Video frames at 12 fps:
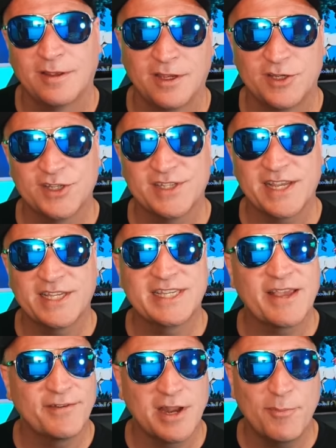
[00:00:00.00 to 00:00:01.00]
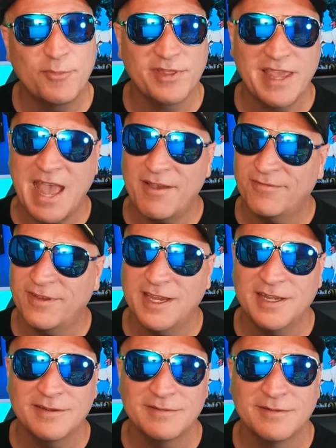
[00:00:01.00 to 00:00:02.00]
Just like 7-Up with
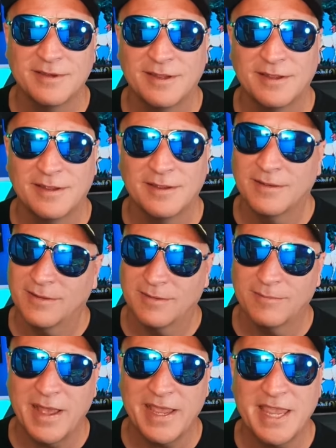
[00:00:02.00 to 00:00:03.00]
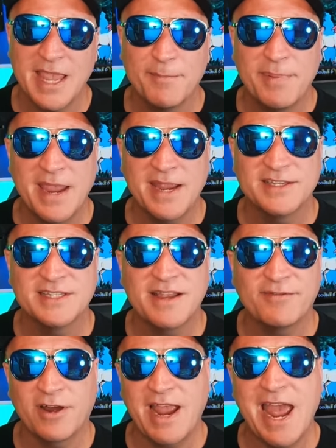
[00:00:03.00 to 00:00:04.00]
caffeine, my campaigns
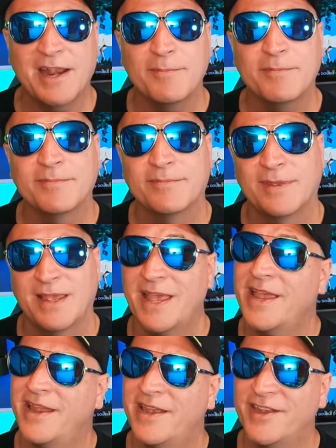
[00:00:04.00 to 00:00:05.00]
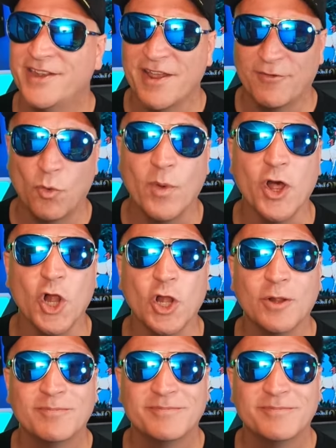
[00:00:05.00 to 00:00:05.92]
never had them, never will.